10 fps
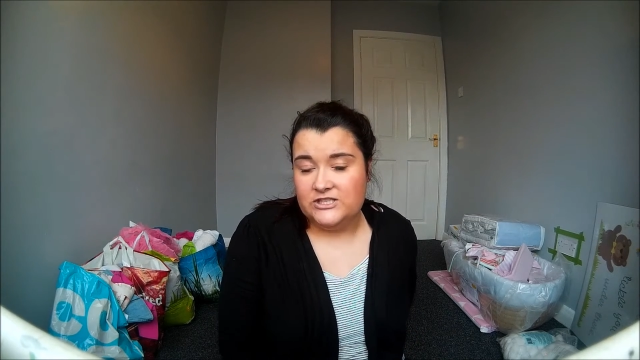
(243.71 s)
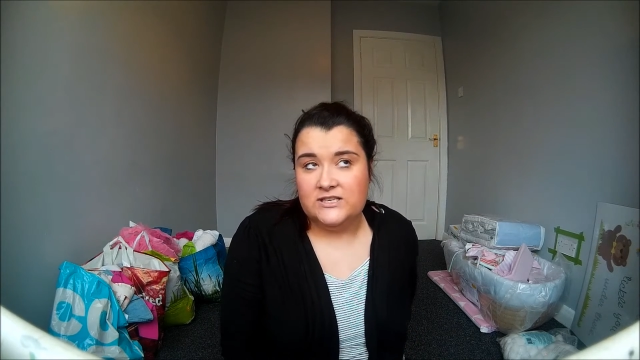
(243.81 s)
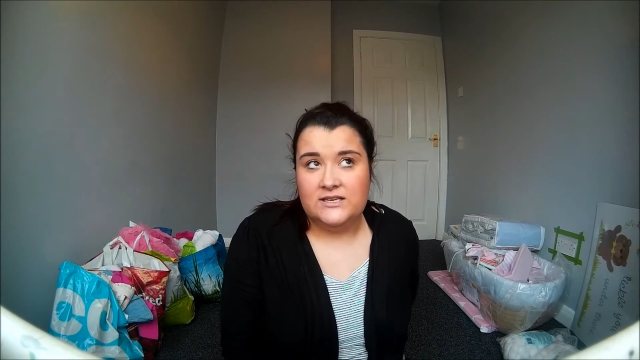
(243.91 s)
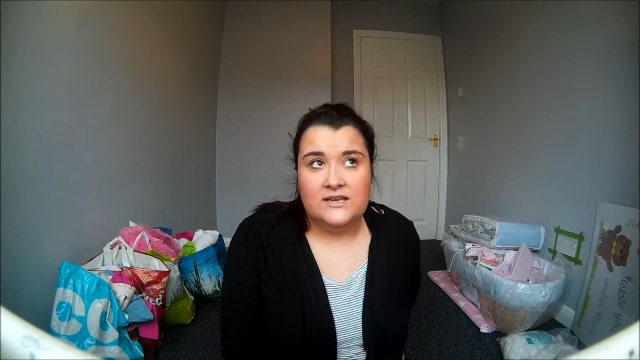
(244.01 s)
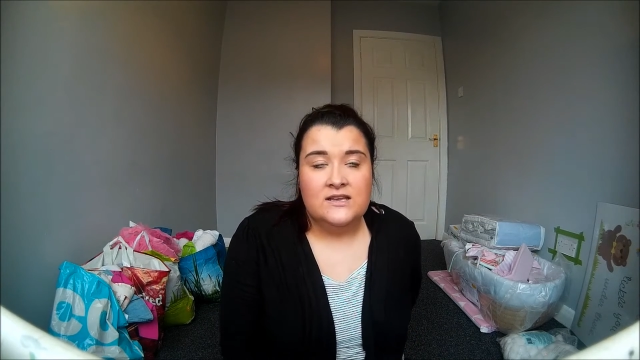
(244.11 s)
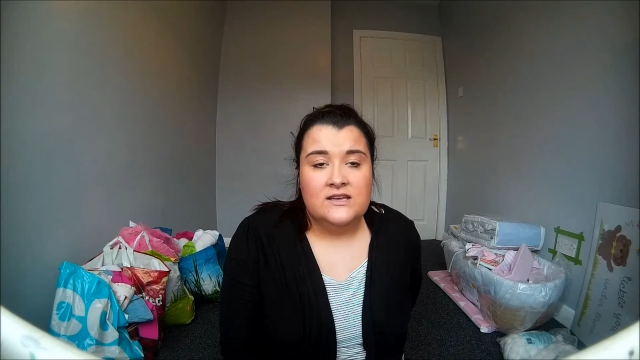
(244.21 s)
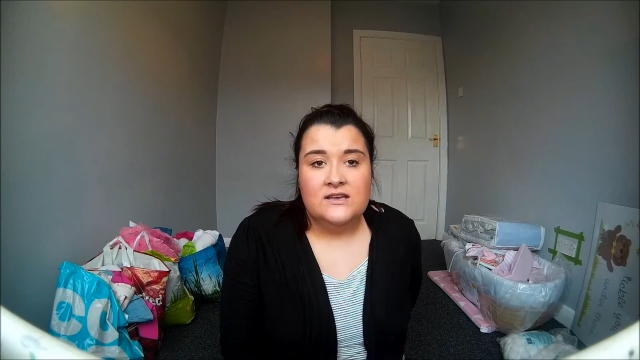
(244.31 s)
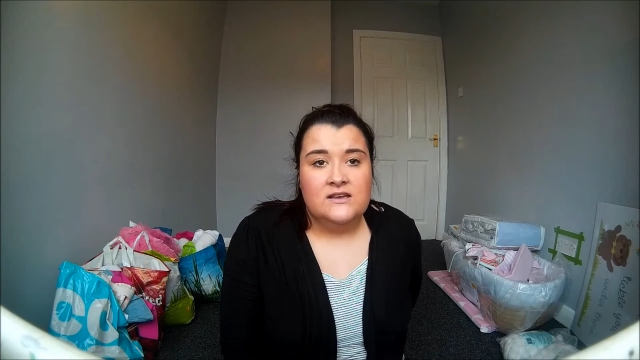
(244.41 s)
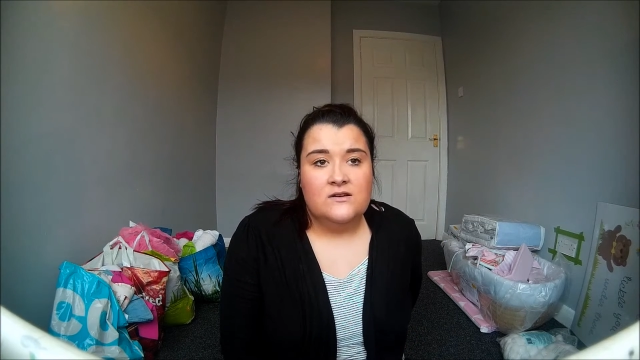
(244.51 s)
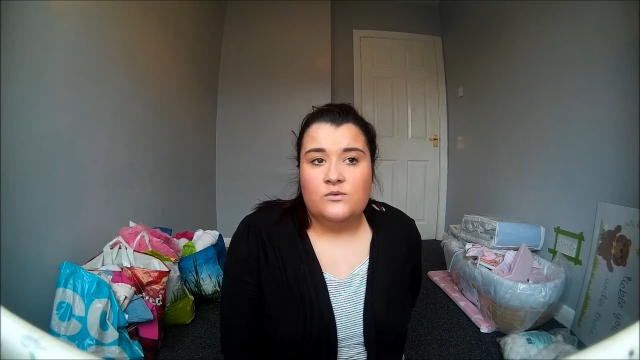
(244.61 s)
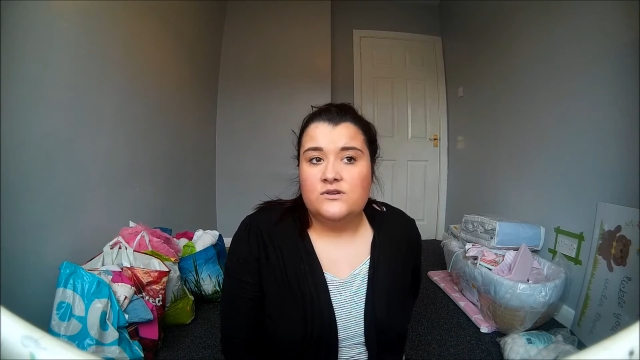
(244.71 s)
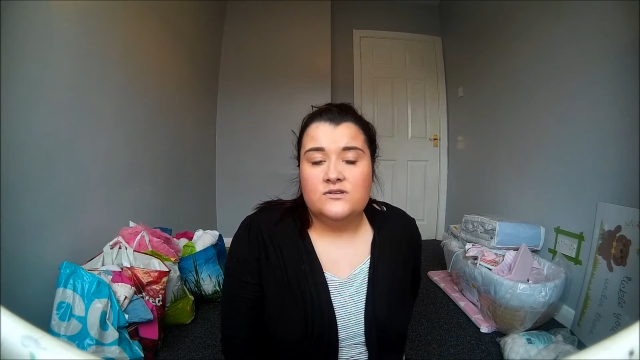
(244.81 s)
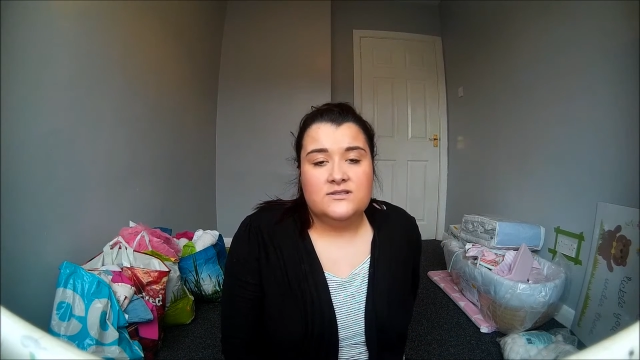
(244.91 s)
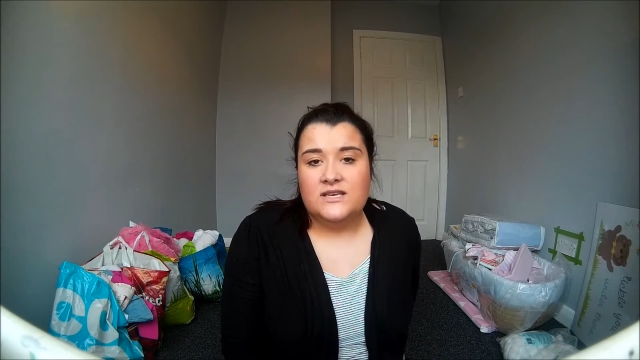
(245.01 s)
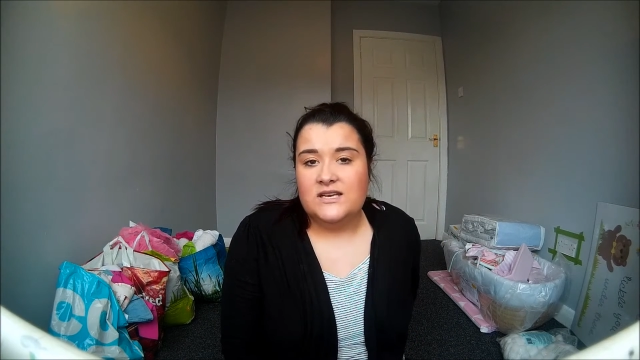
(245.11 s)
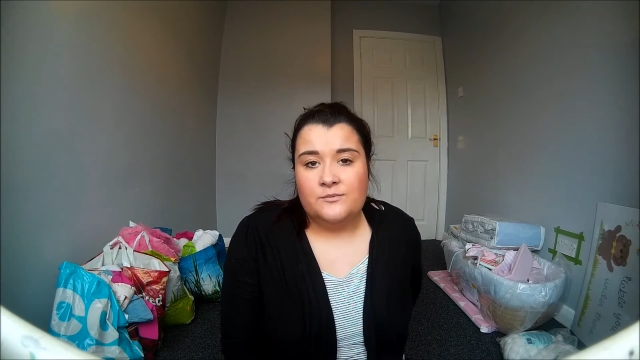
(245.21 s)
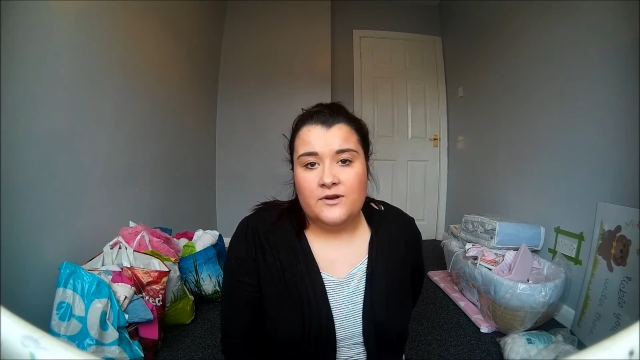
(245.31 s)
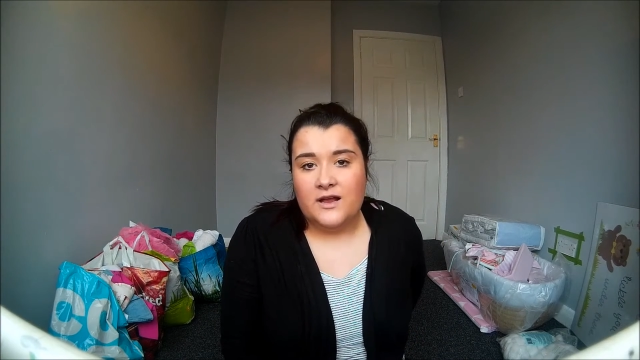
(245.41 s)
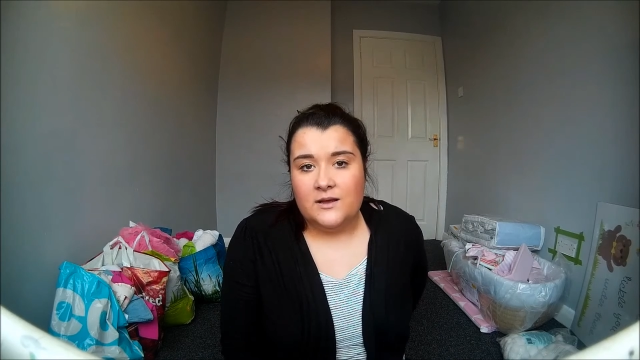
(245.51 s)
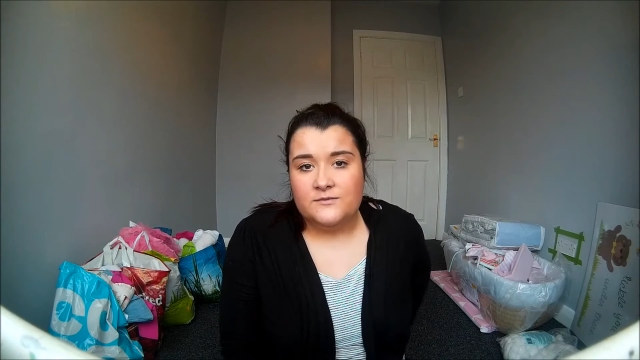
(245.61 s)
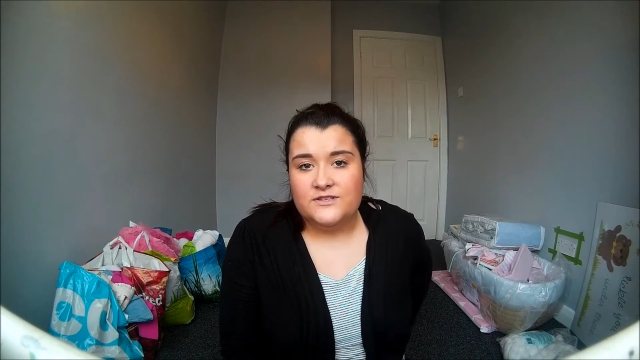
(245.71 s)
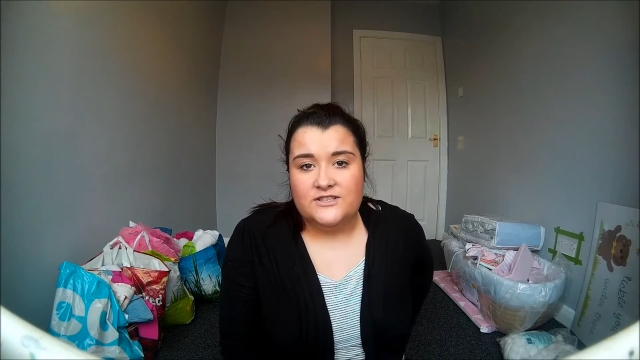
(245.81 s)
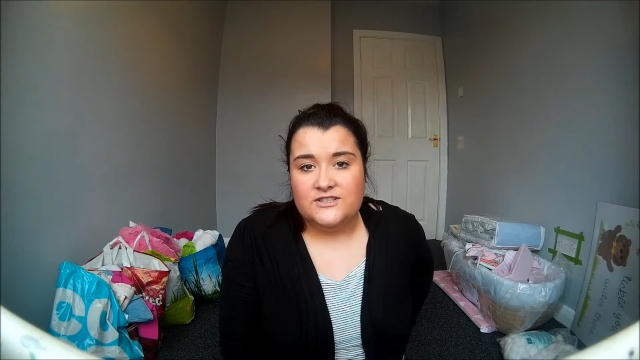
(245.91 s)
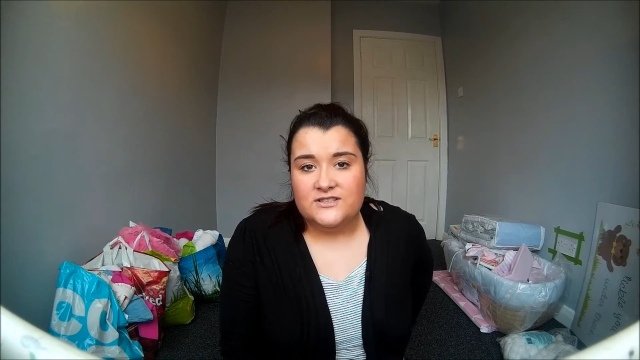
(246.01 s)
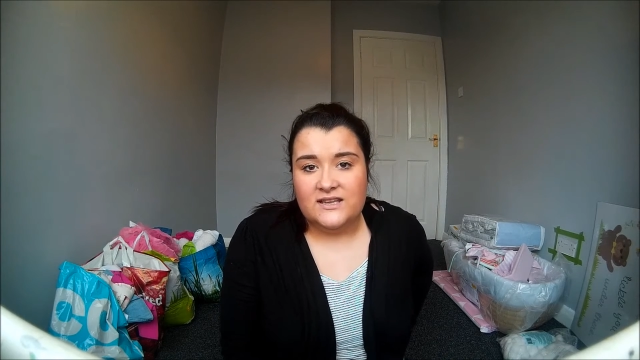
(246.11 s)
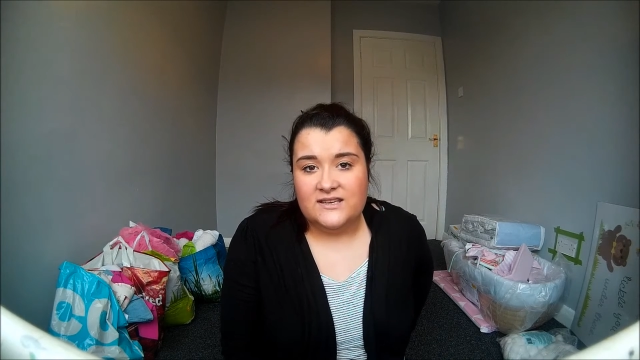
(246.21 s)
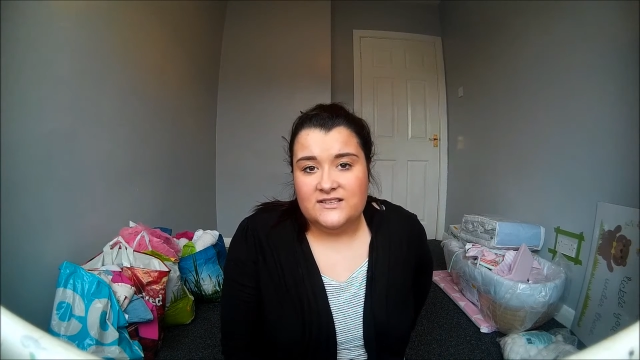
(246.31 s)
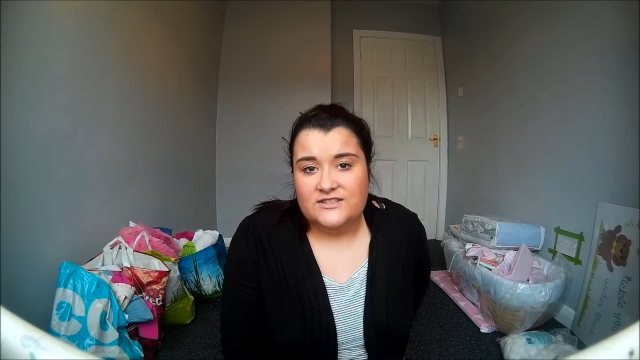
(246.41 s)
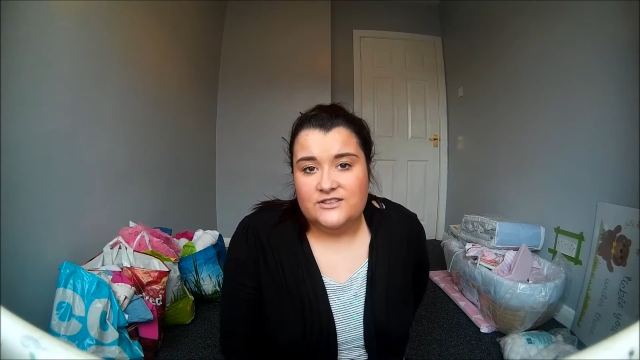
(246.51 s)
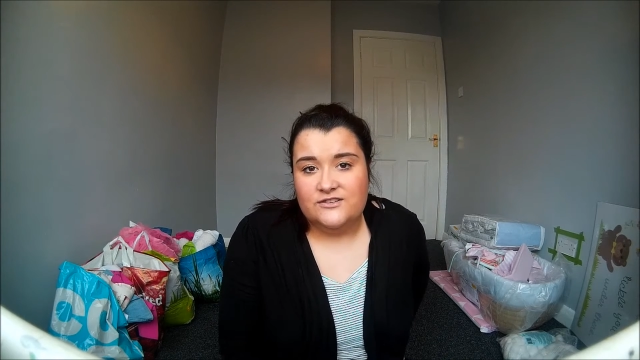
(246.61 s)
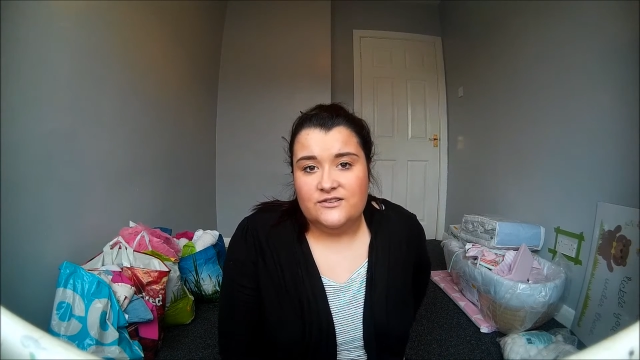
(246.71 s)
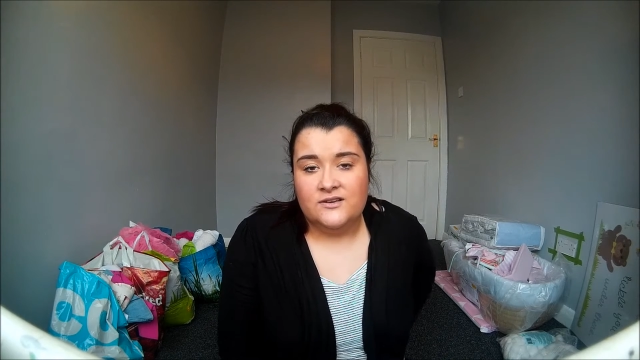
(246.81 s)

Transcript: She wouldn't sit in a pram, she just likes to,